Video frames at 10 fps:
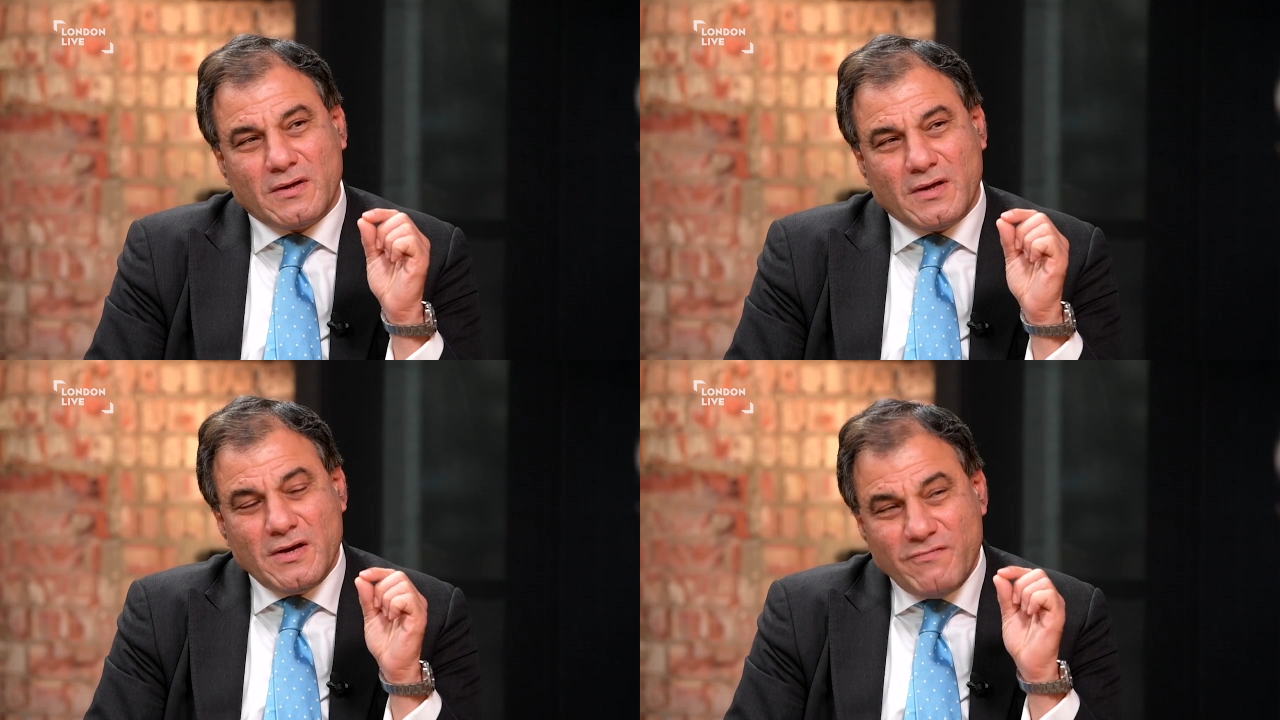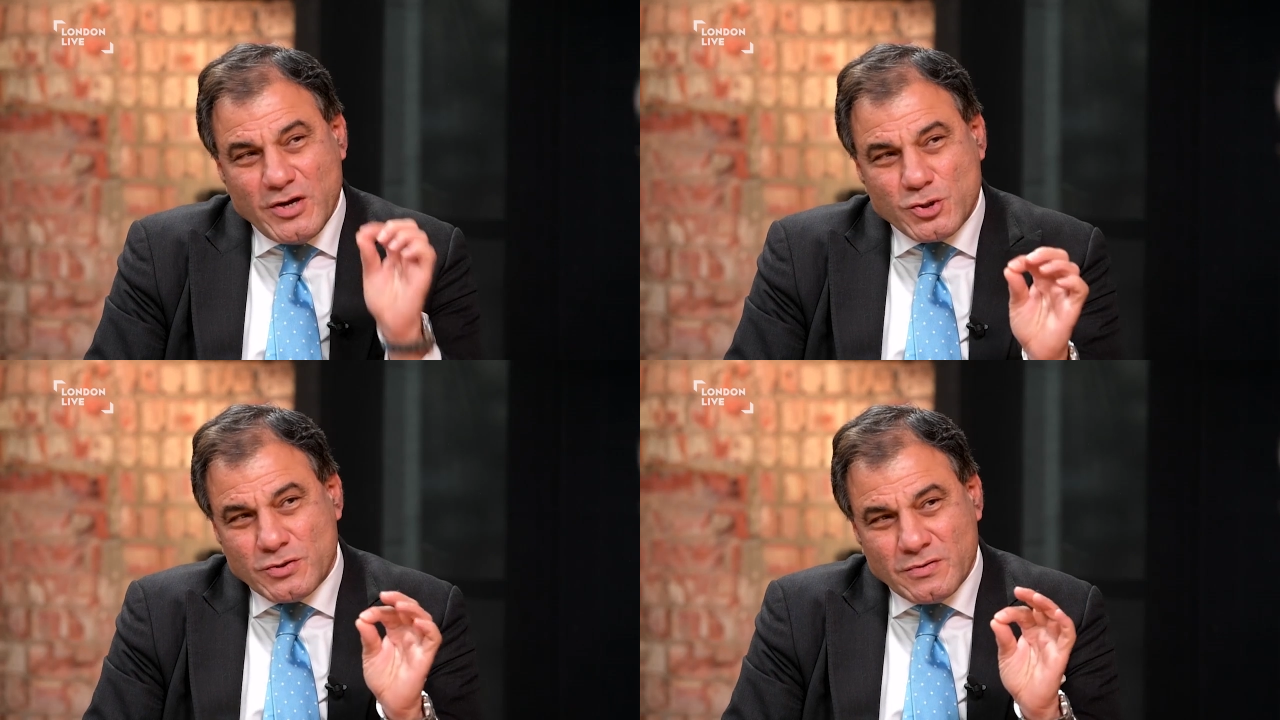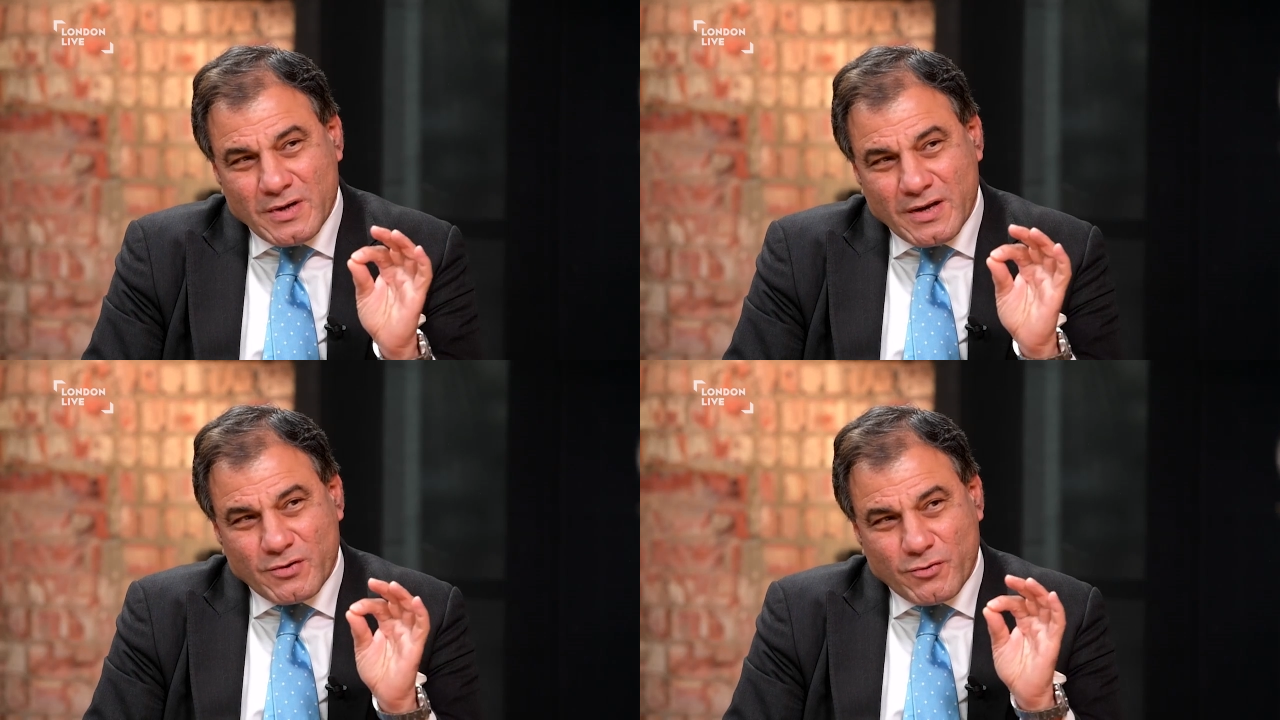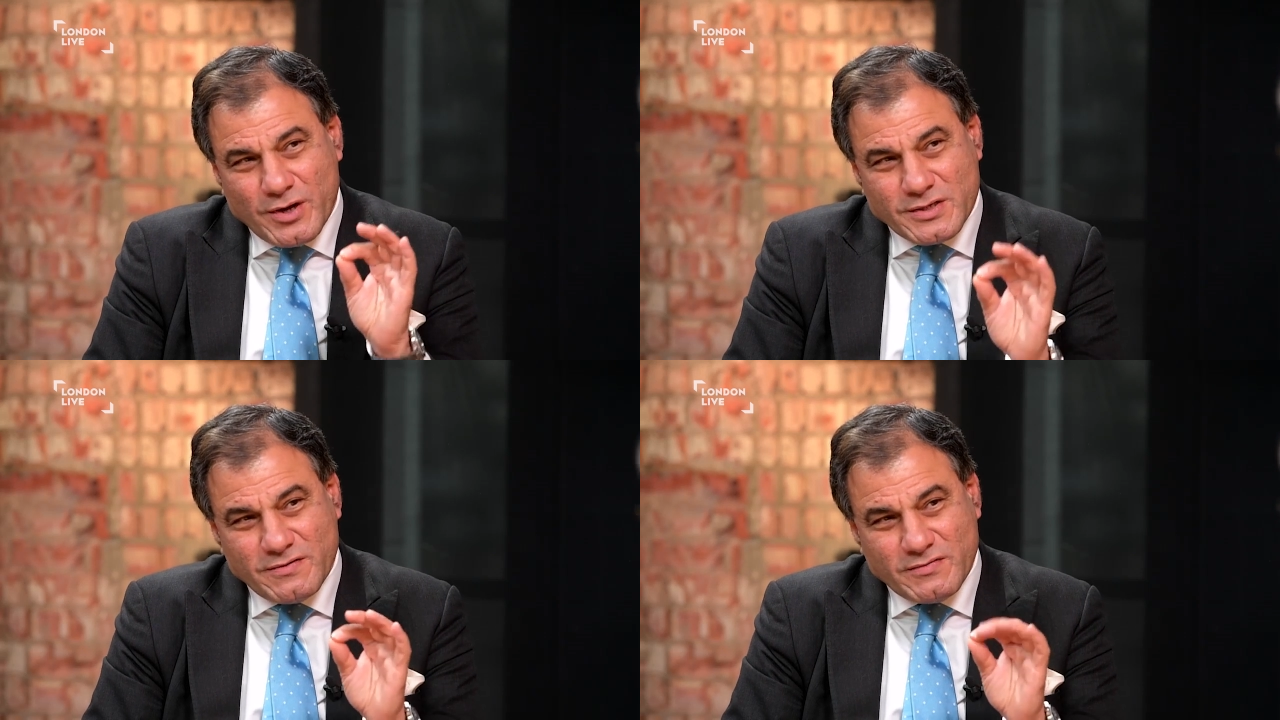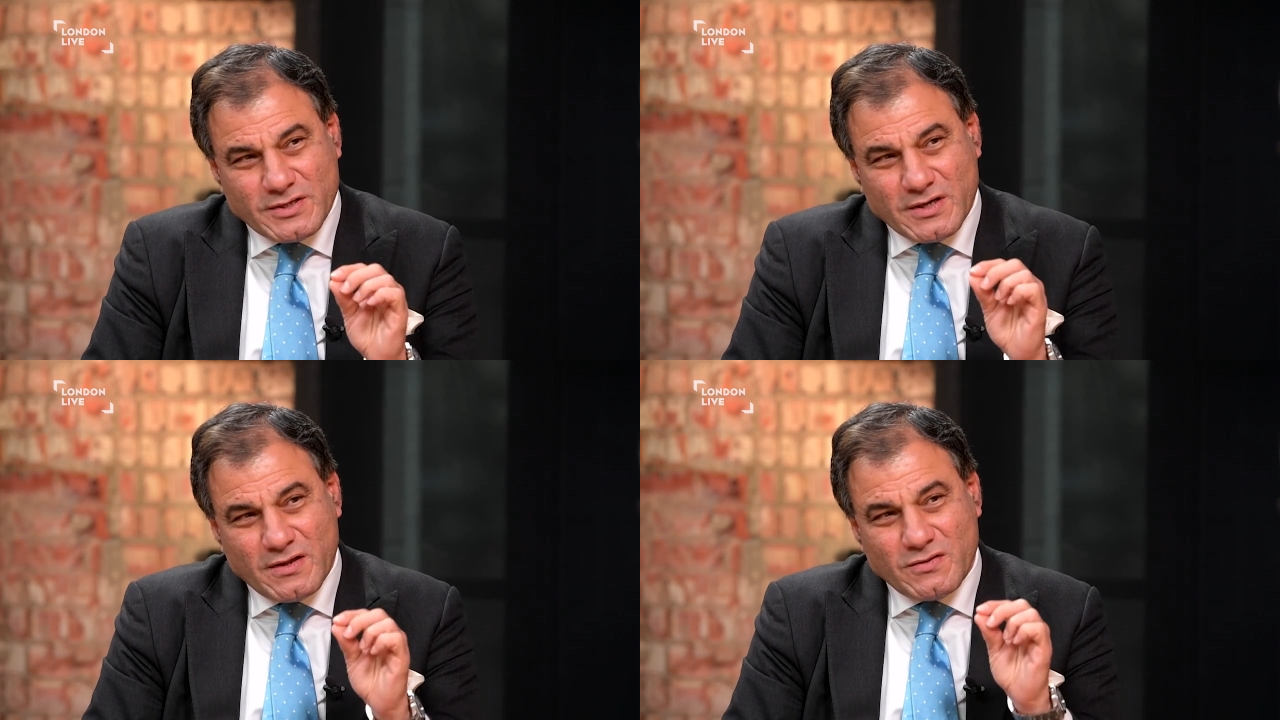innovation and
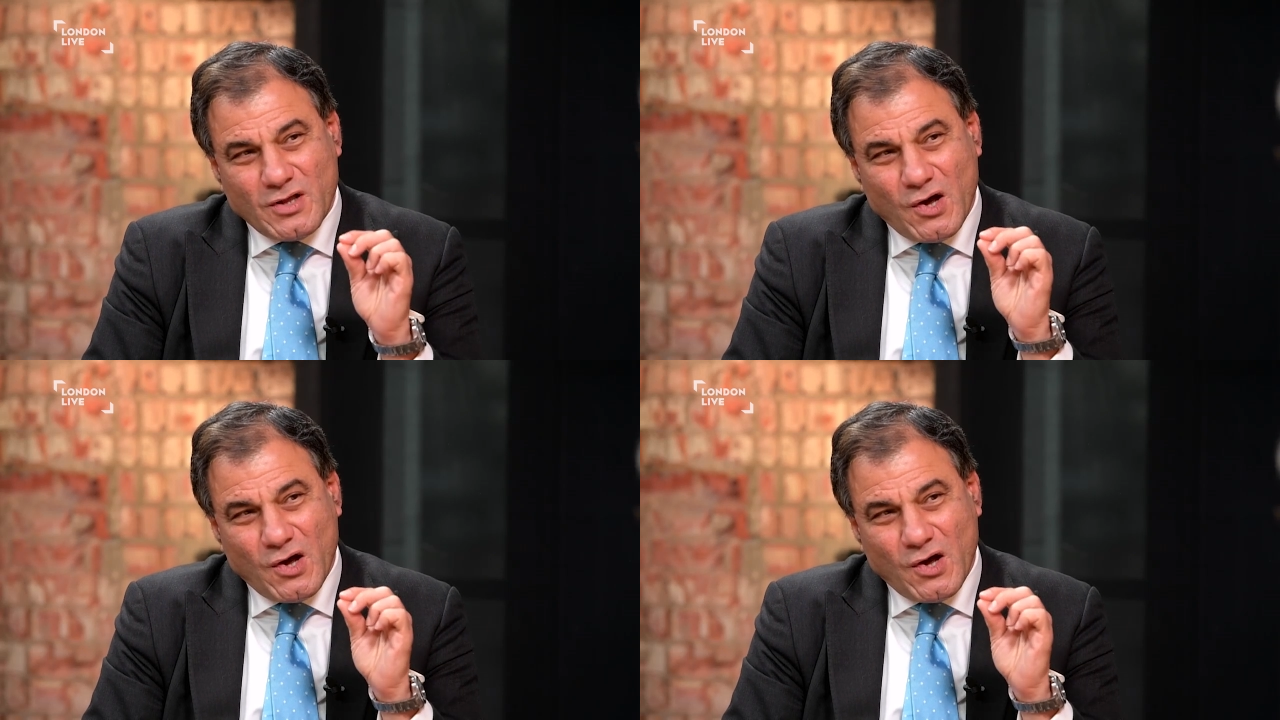creativity at the